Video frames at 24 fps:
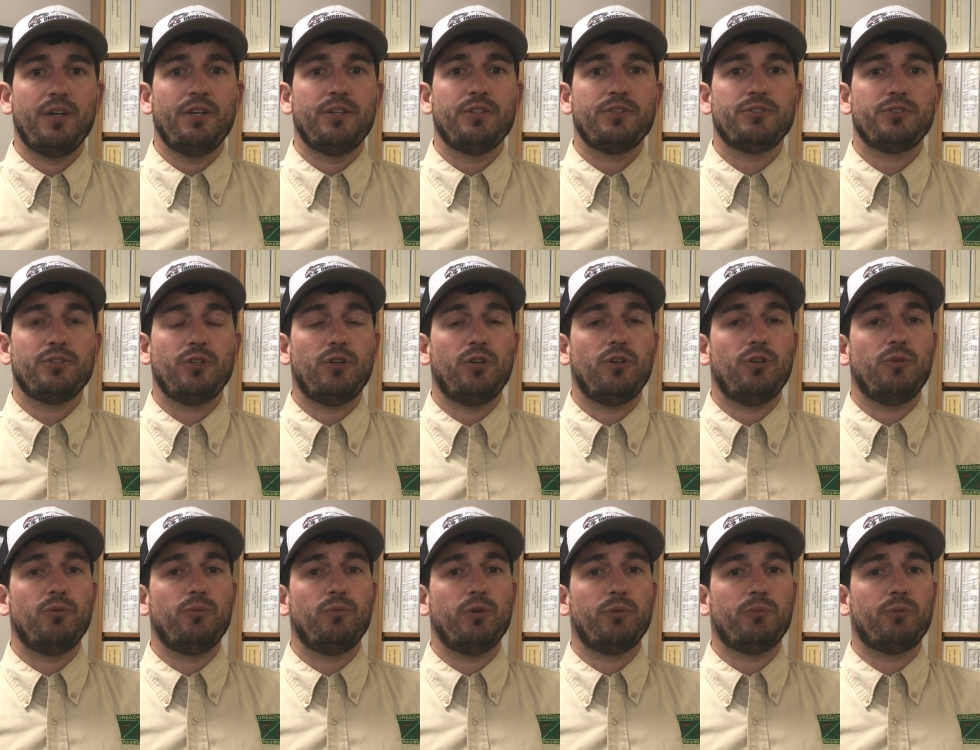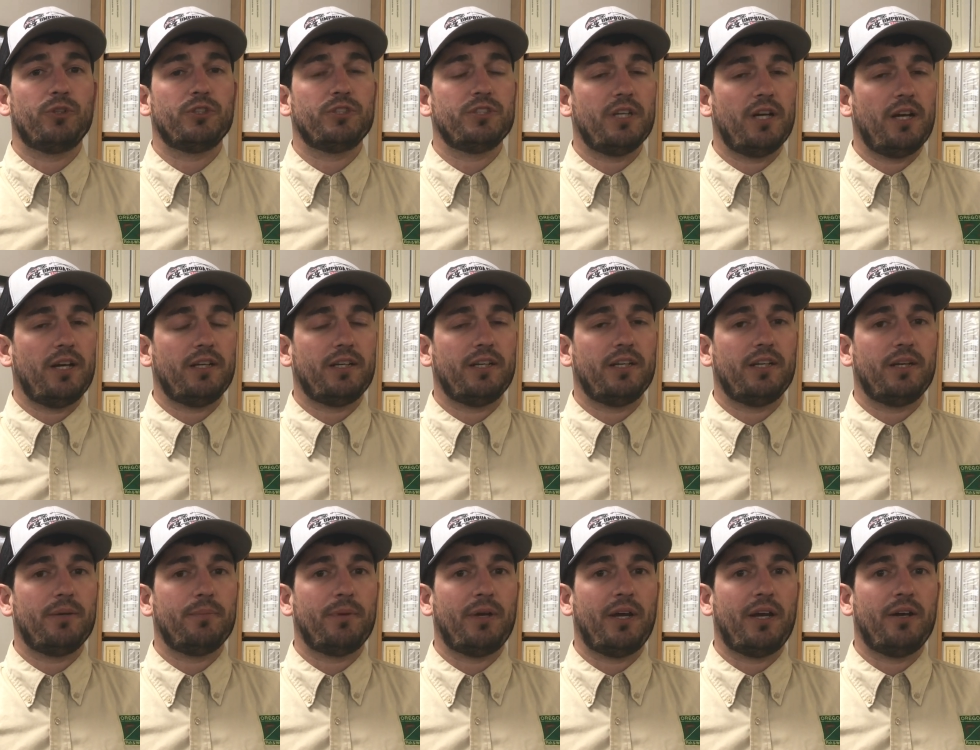So when we're talking
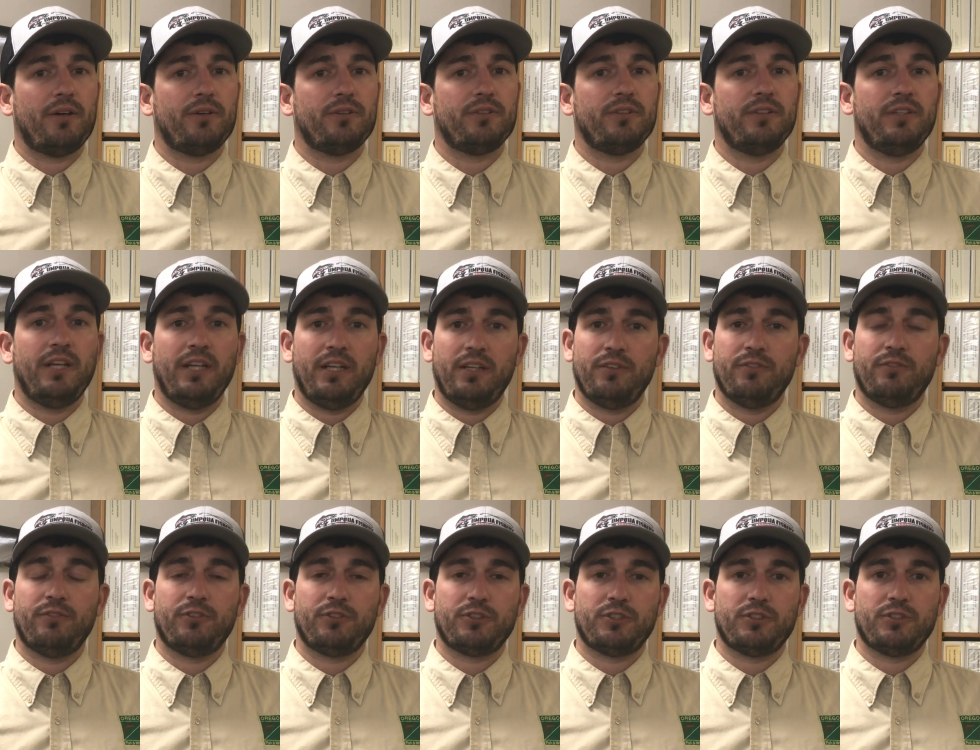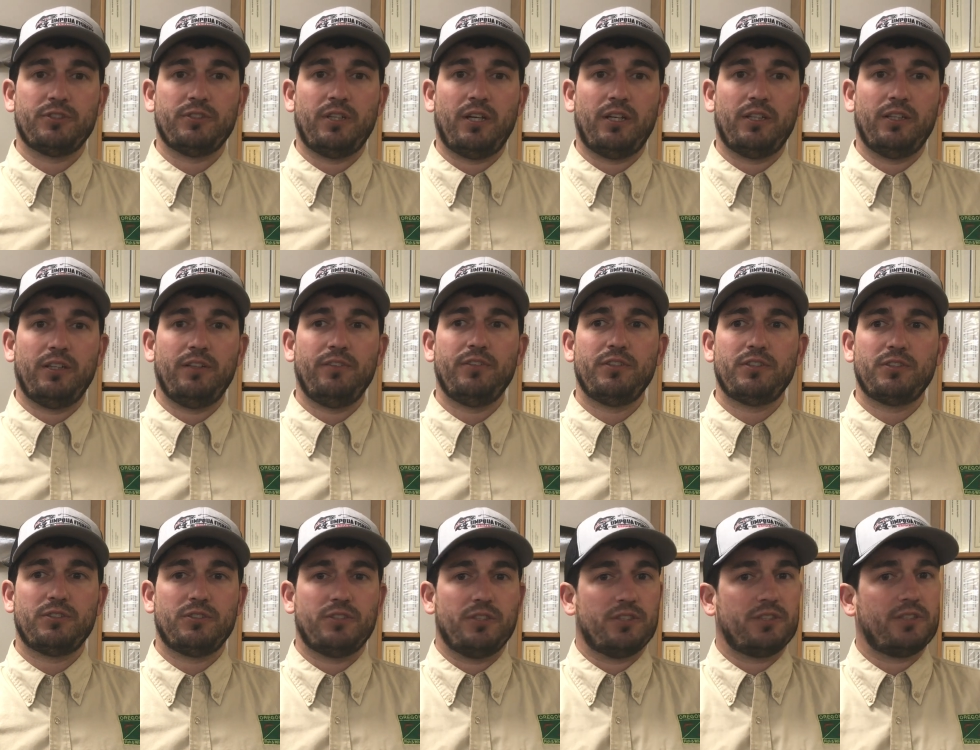about native versus non-native,
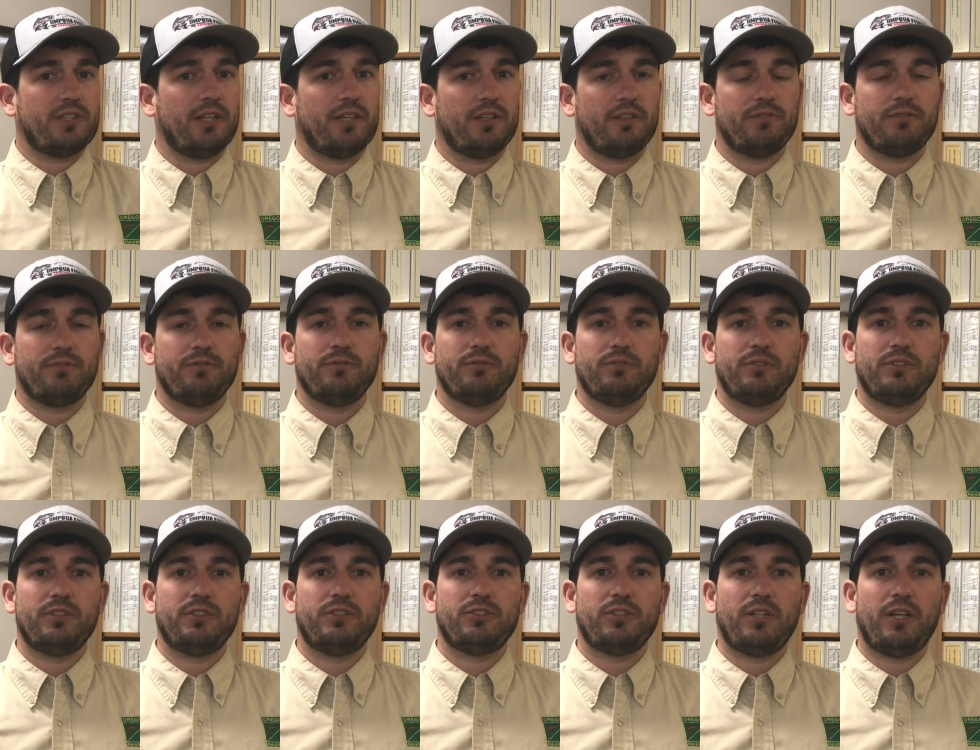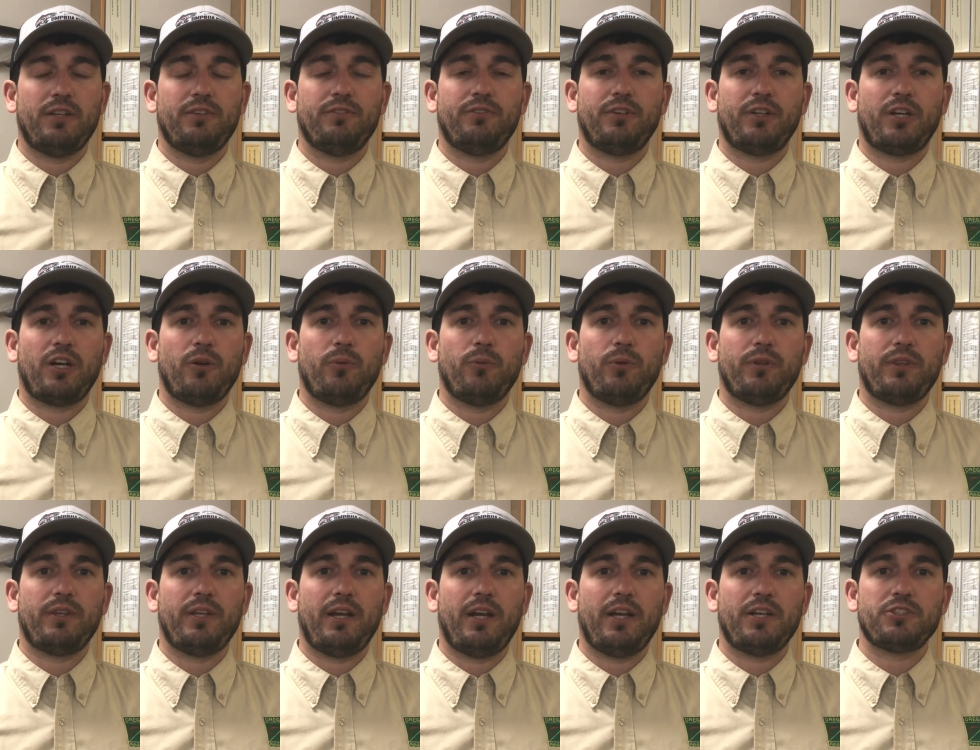just gotta try and figure out what
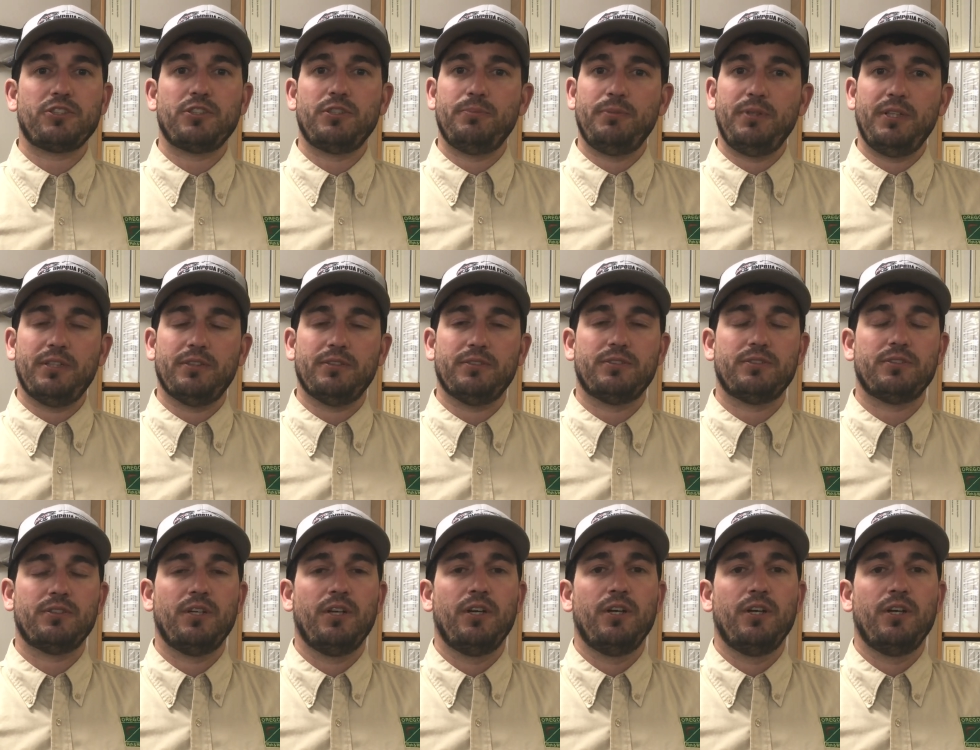that actually means.